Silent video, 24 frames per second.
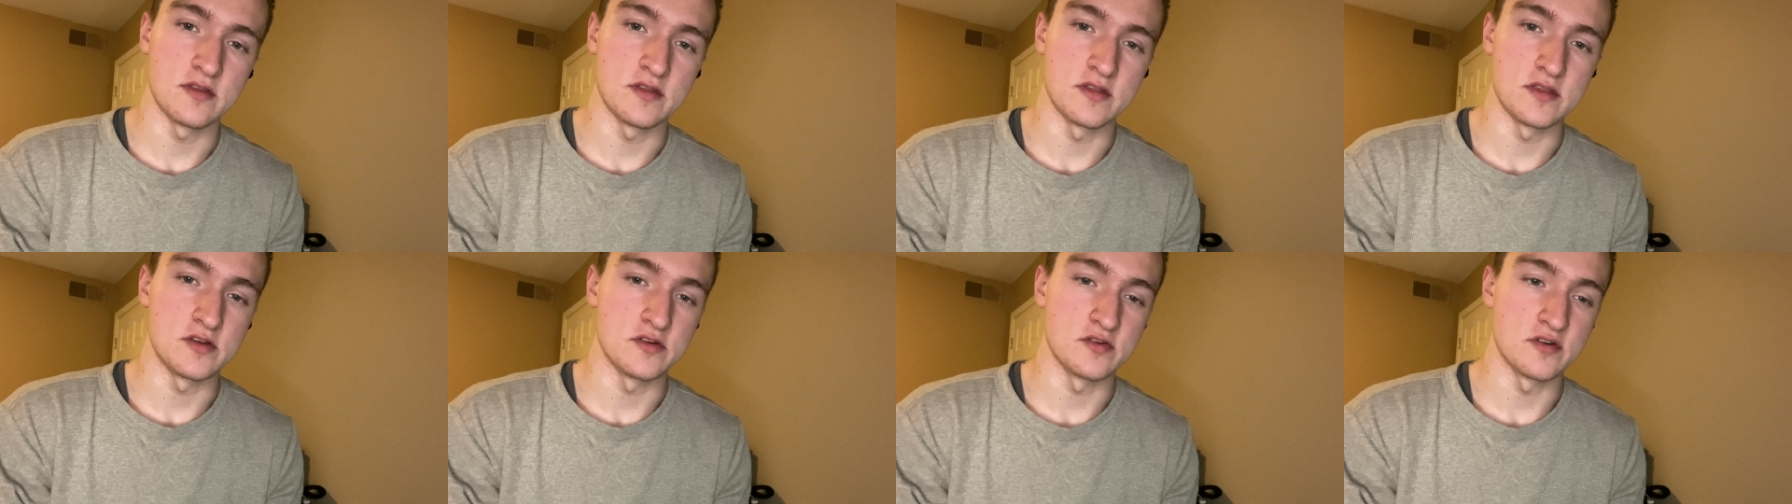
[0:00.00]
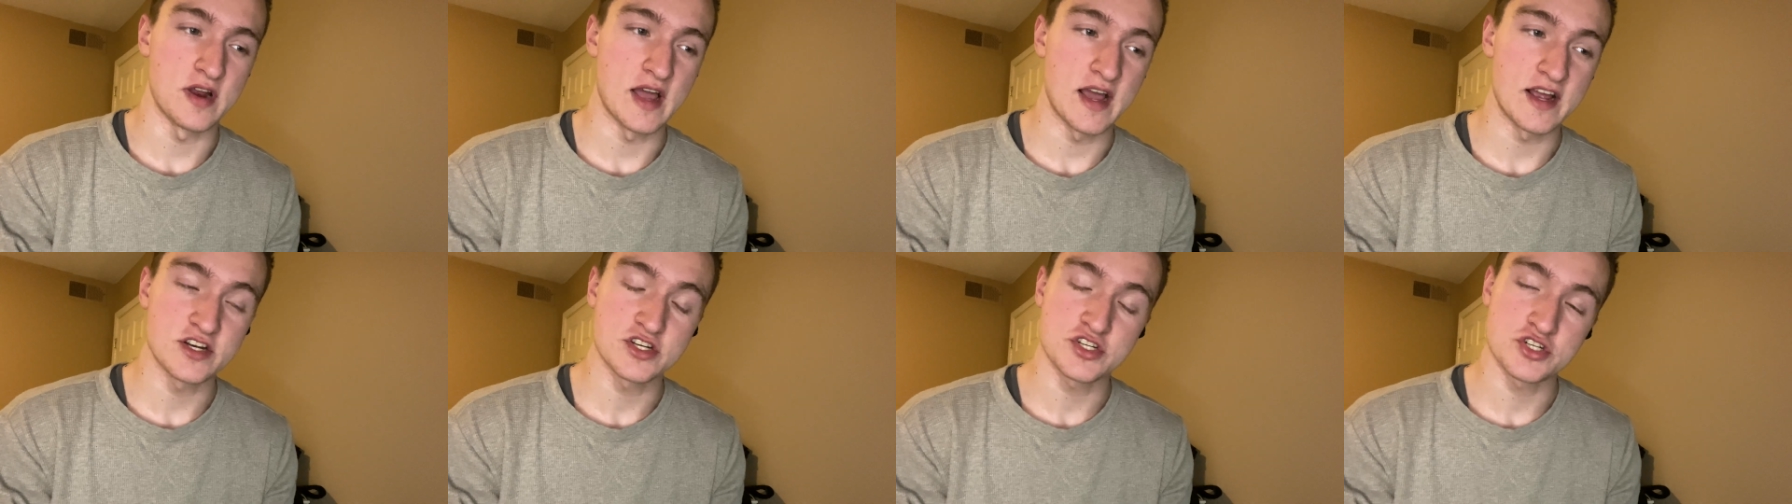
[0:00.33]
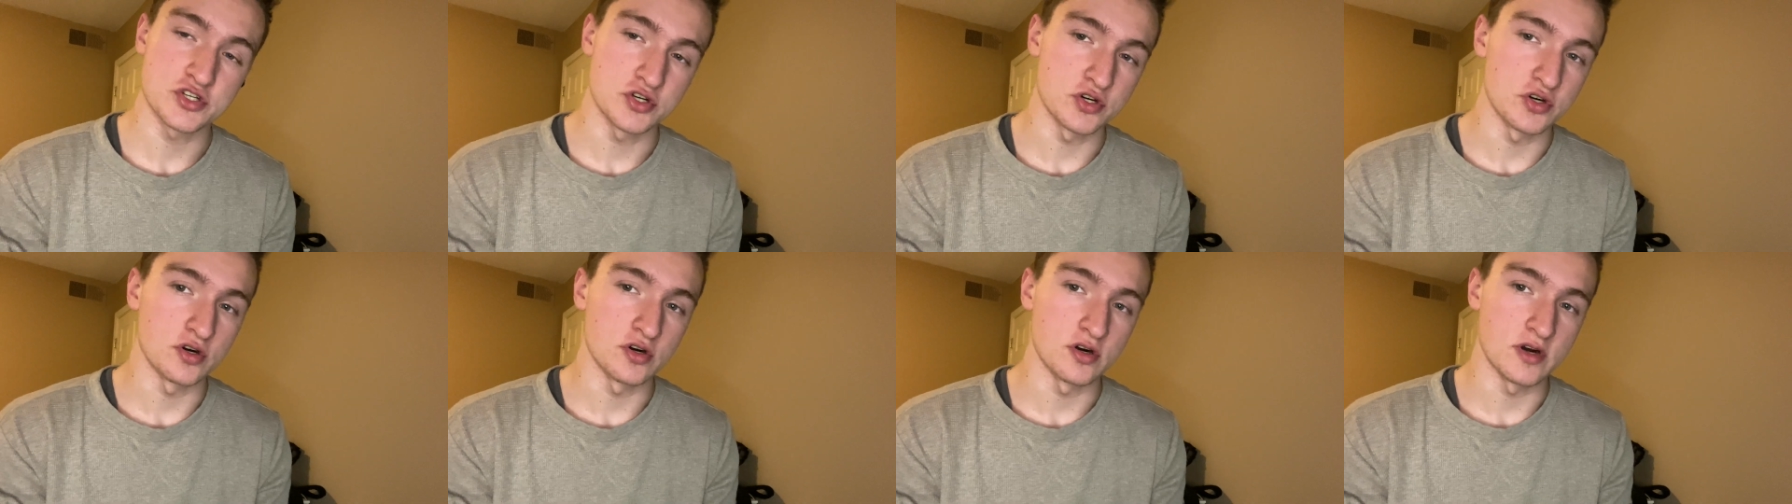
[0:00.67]
you're not
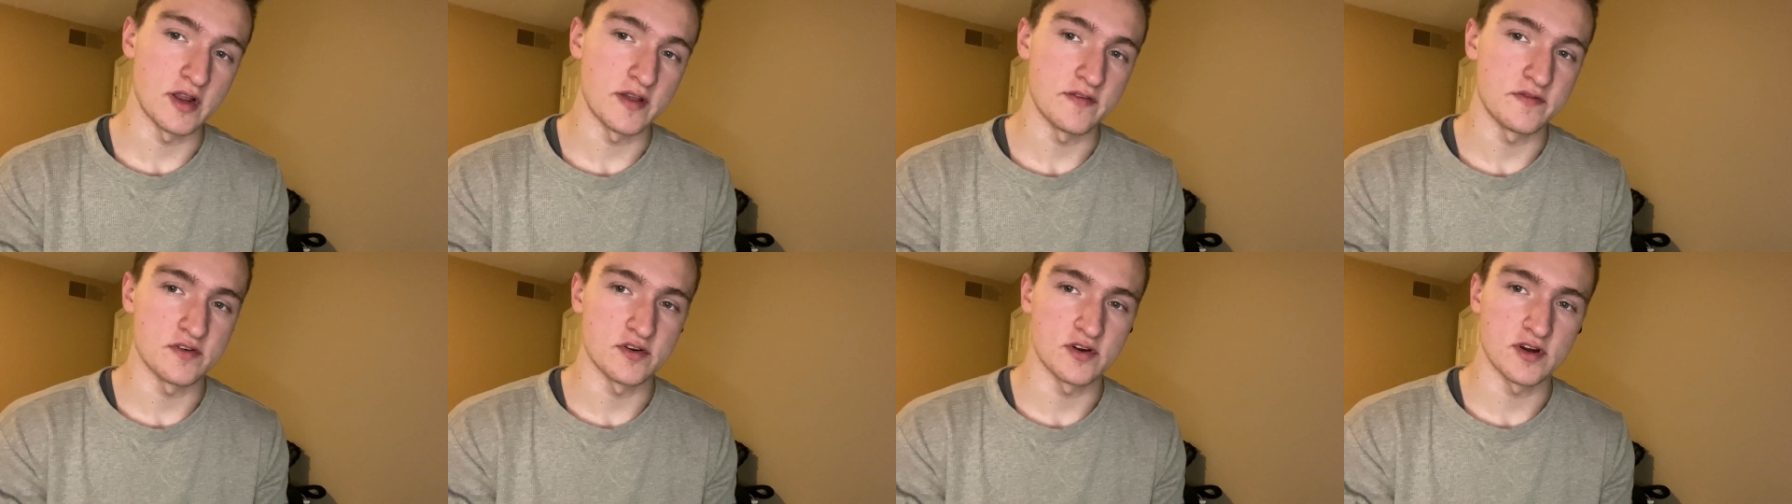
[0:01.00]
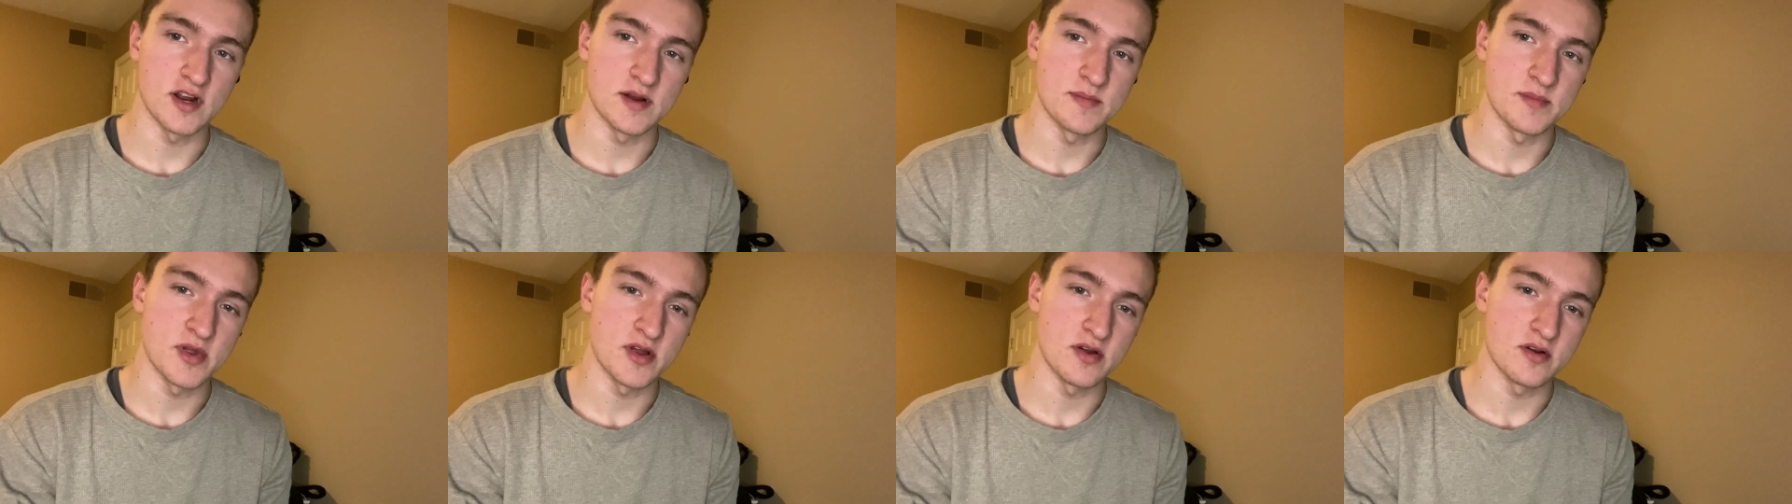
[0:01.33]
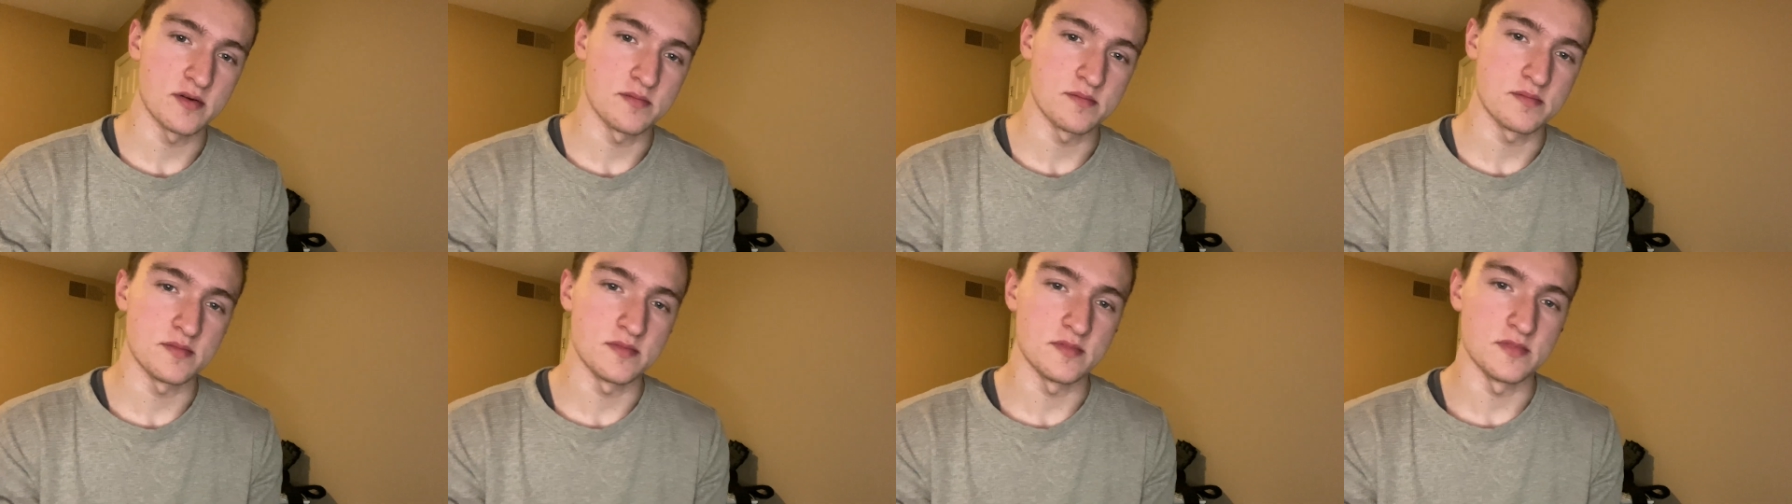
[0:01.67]
sure if you're going to be able